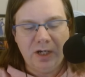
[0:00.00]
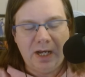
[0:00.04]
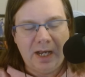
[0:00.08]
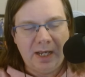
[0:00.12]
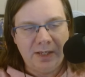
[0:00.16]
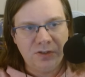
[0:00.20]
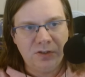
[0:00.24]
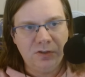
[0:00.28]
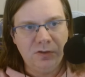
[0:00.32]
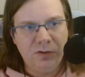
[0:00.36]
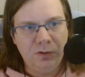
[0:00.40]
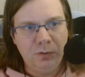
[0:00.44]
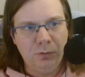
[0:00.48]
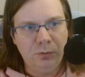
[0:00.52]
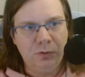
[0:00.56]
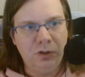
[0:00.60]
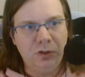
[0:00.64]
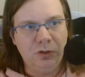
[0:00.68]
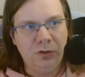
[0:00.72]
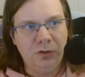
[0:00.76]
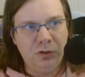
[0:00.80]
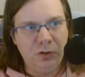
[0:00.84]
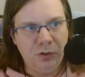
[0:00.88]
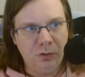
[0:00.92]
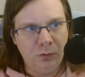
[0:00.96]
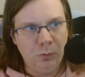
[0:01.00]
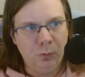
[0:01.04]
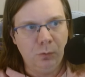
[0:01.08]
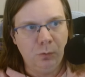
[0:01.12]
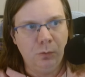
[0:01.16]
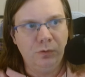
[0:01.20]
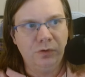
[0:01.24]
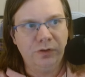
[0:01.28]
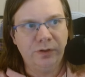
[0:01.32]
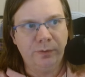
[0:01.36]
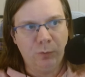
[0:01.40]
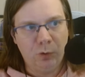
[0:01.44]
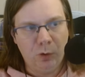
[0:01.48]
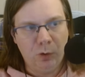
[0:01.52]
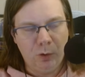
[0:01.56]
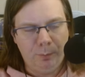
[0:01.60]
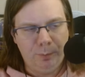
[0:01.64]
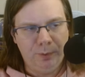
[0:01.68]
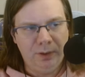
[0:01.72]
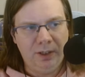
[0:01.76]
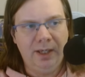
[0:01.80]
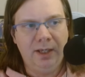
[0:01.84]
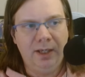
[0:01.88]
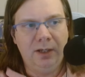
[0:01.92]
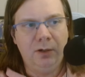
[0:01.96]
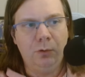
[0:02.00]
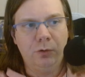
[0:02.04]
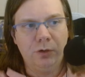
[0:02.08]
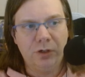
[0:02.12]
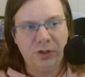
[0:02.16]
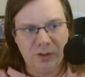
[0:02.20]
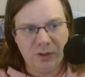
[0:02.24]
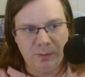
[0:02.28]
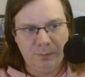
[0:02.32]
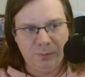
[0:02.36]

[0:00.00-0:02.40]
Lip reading: asks you to do some role playing or just some